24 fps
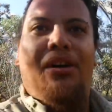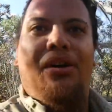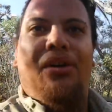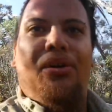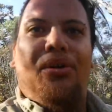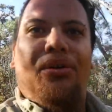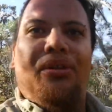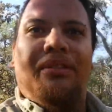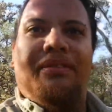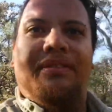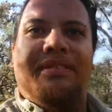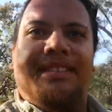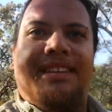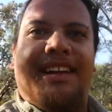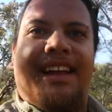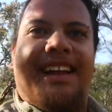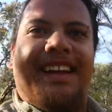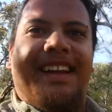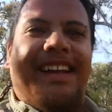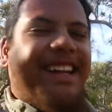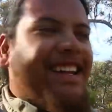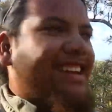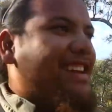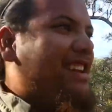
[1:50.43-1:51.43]
all of a
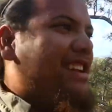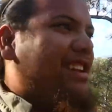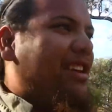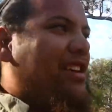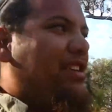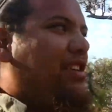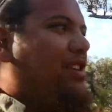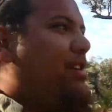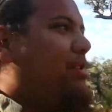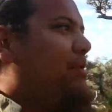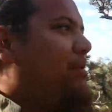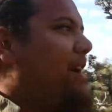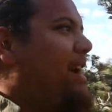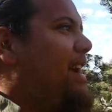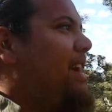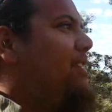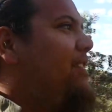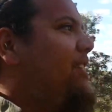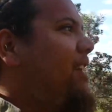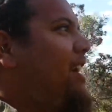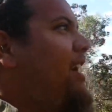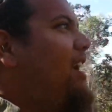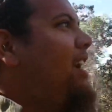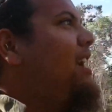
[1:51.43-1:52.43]
sudden you don't know where you
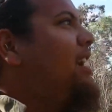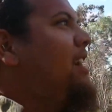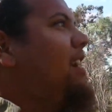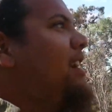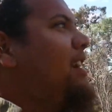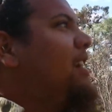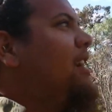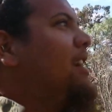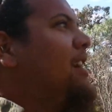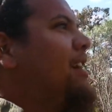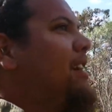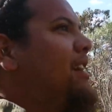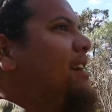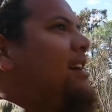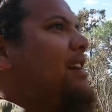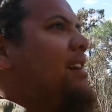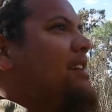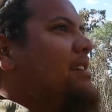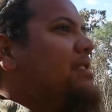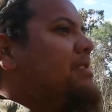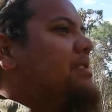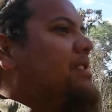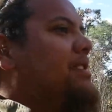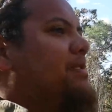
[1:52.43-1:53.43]
are.
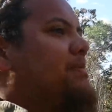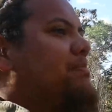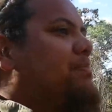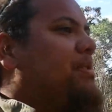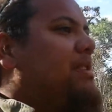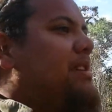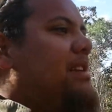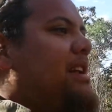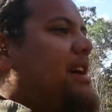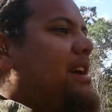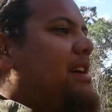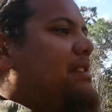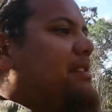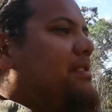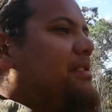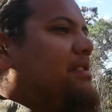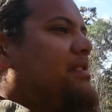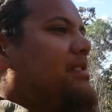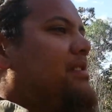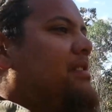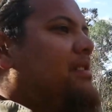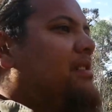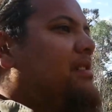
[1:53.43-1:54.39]
That's pretty dangerous.